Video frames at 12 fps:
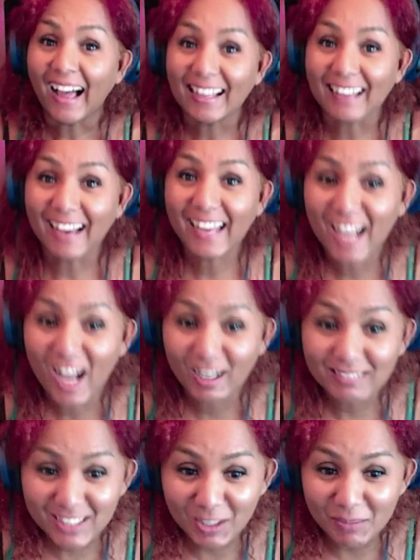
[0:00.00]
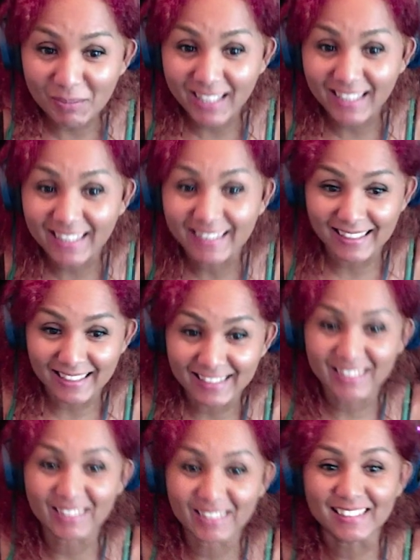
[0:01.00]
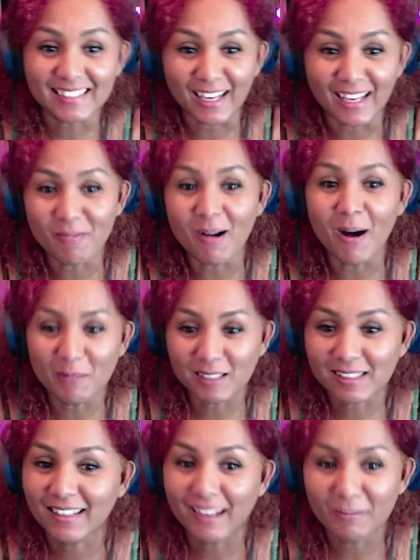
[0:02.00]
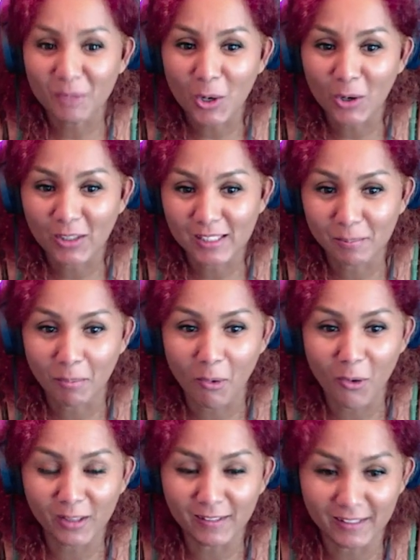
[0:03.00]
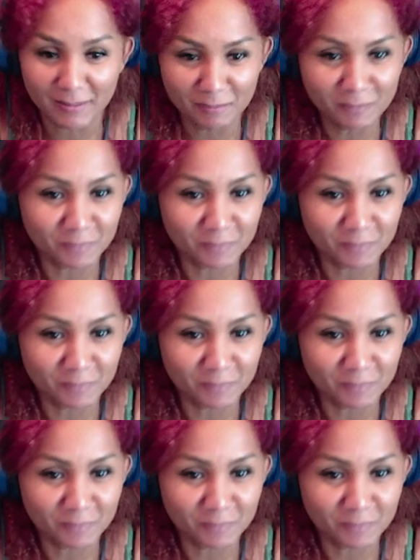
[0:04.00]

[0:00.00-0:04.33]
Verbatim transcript: I have so many things to say, but obviously I'm not gonna spoil them.